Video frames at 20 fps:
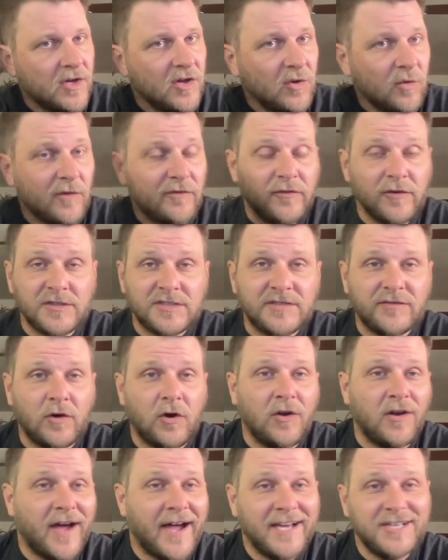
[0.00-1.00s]
Well, first of
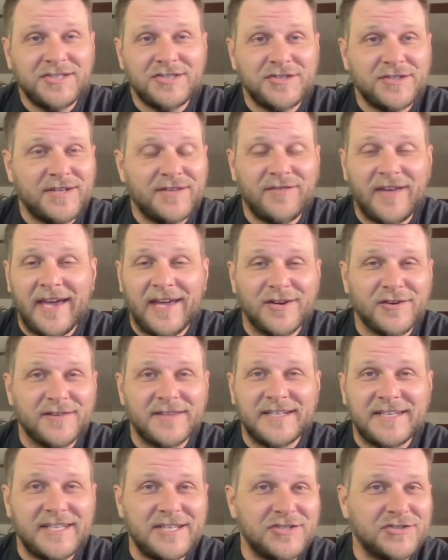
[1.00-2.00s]
all, I should have entered
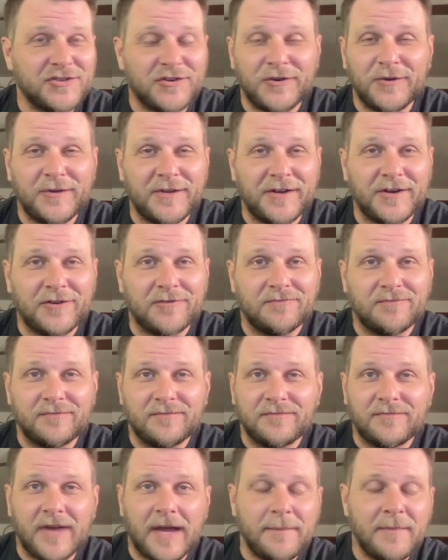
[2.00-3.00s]
the niche earlier.
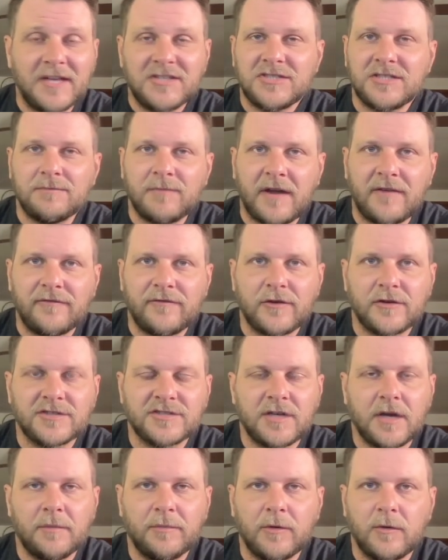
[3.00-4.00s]
I mentioned my first
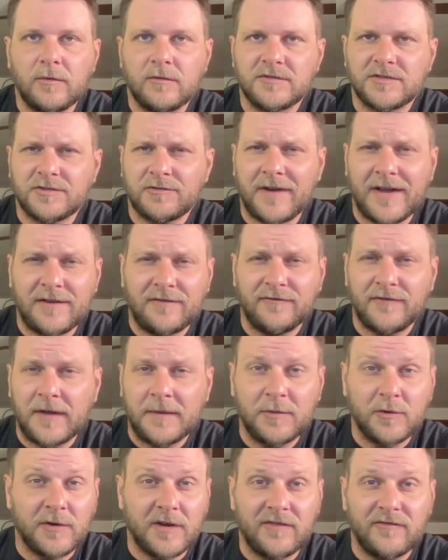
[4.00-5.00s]
upload was around
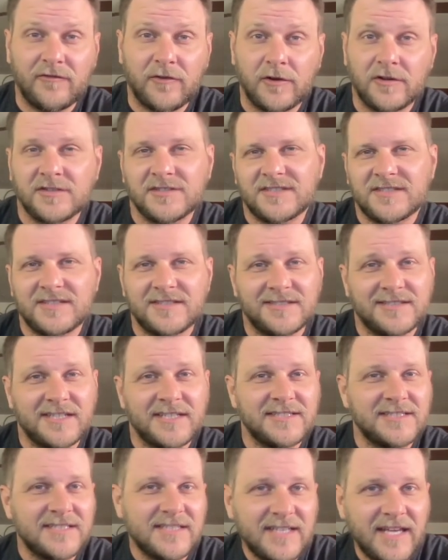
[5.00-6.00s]
February 1st,
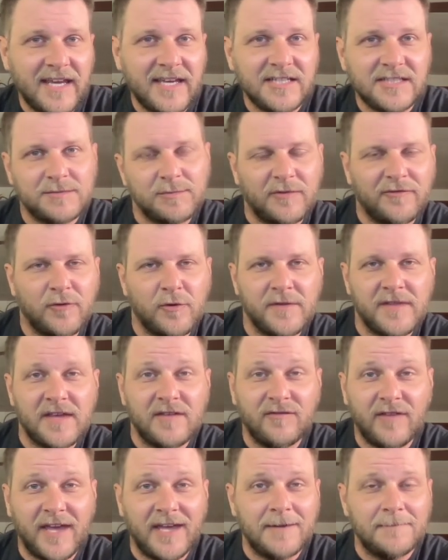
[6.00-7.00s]
60 days before the
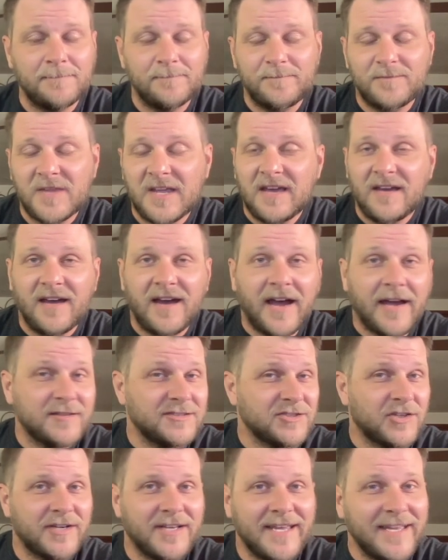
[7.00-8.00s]
event. I
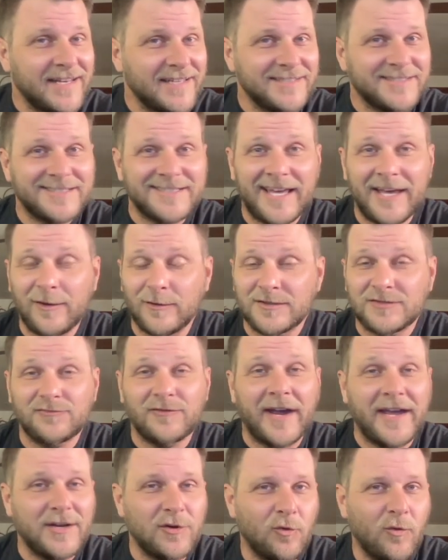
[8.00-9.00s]
started getting sales
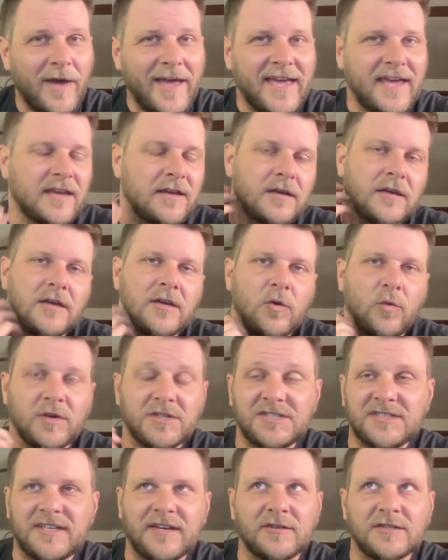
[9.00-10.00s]
right away,
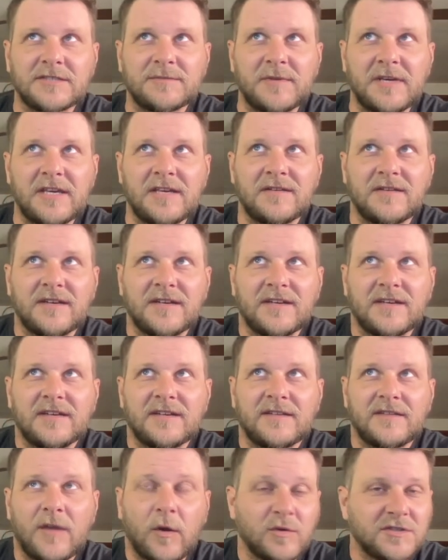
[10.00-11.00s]
which tells me
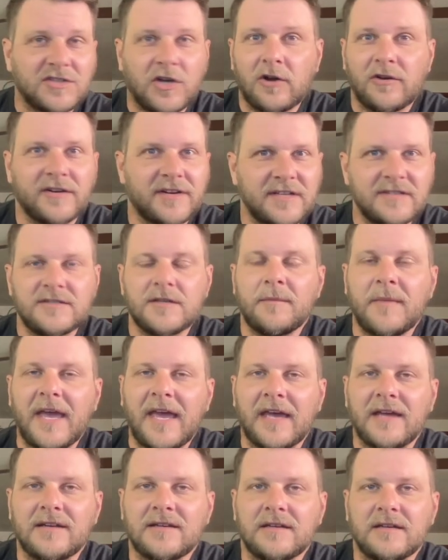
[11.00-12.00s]
there was already
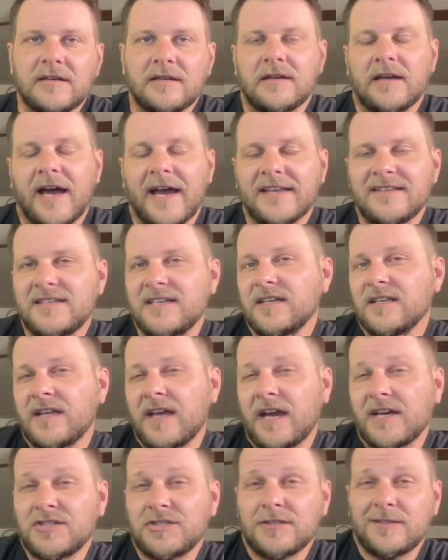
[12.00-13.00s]
demand.
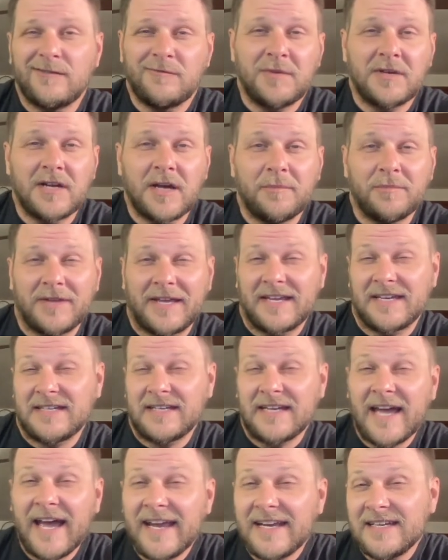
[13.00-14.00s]
Ideally, I should have been up like
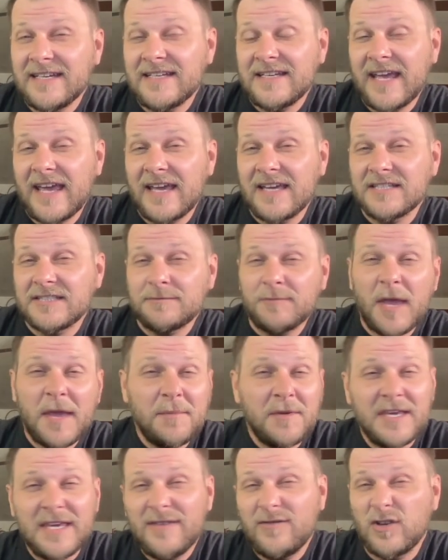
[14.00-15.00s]
90 days,
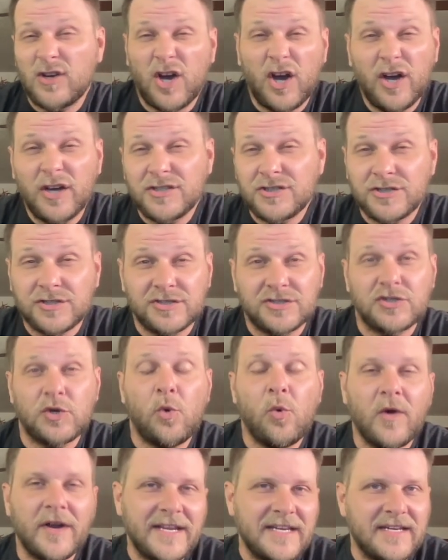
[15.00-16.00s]
maybe even
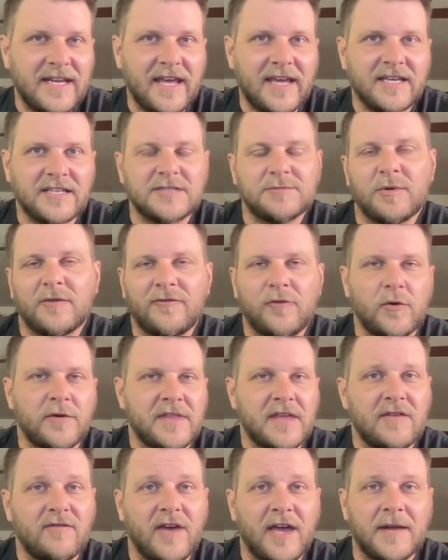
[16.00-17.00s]
120 days before
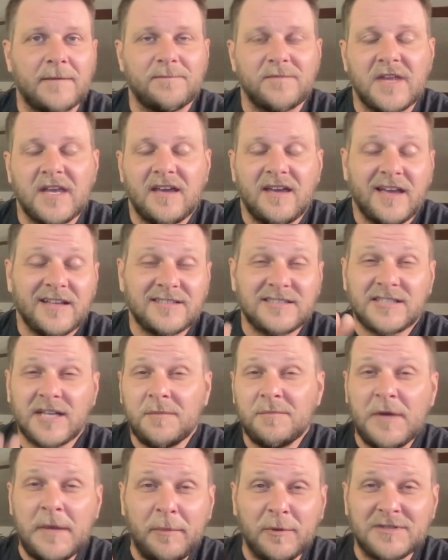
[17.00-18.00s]
the event. And some
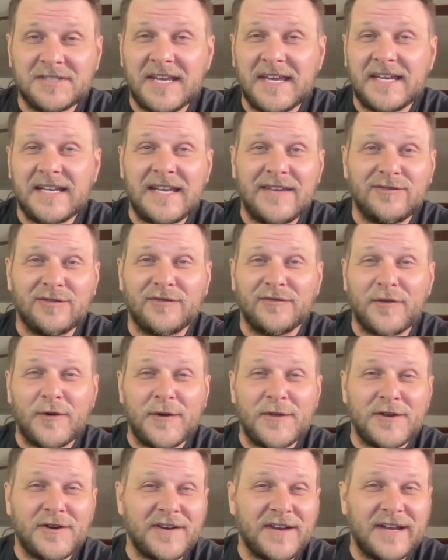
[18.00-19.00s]
people take it even
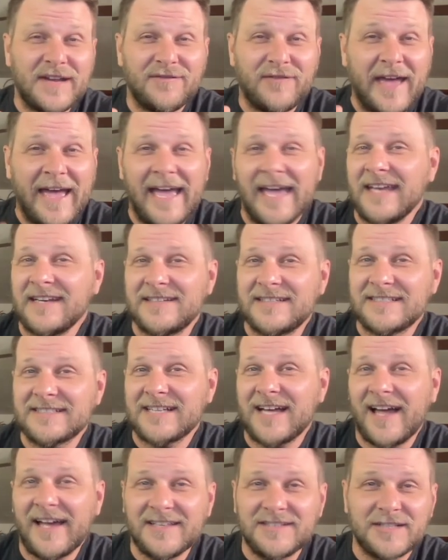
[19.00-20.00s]
further and have had
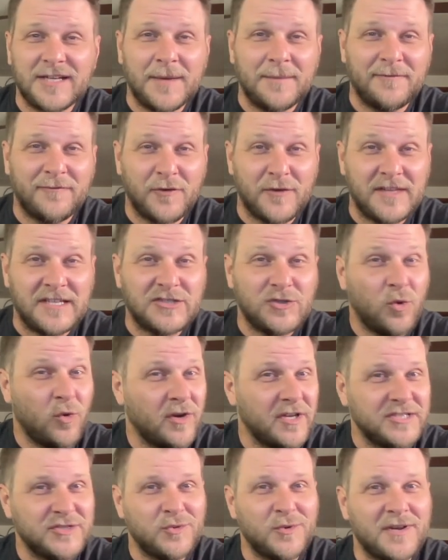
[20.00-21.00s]
designs up for the
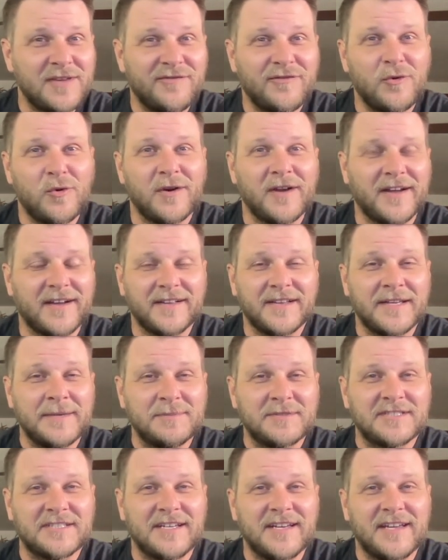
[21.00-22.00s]
2024
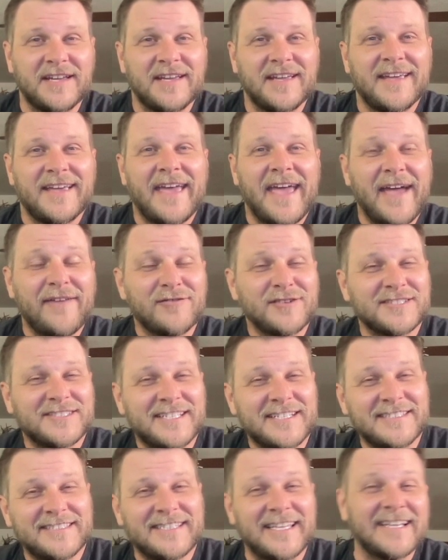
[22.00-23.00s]
Eclipse ever
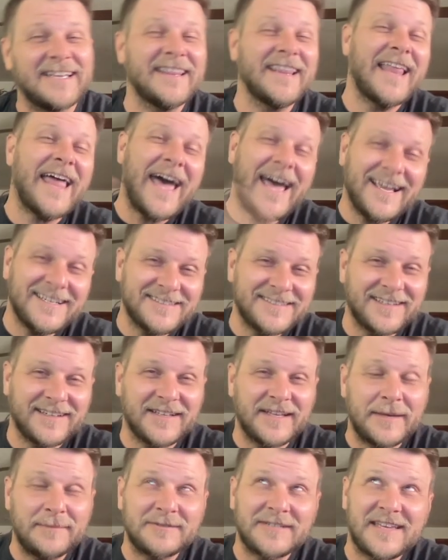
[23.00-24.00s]
since the last
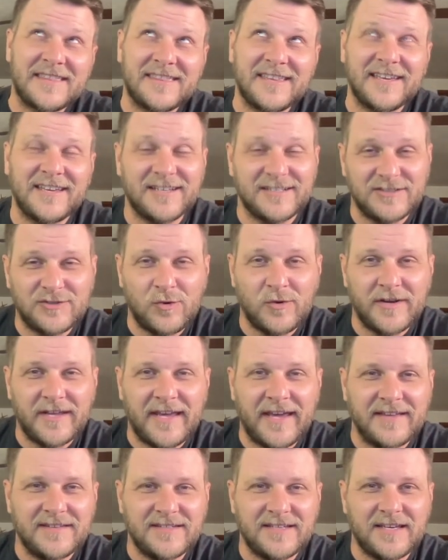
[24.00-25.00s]
Eclipse, I think in
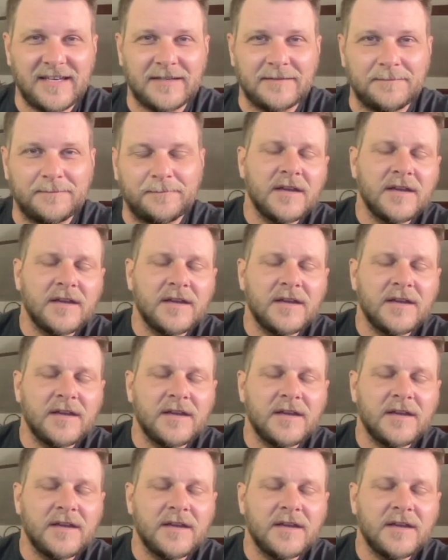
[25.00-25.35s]
2018.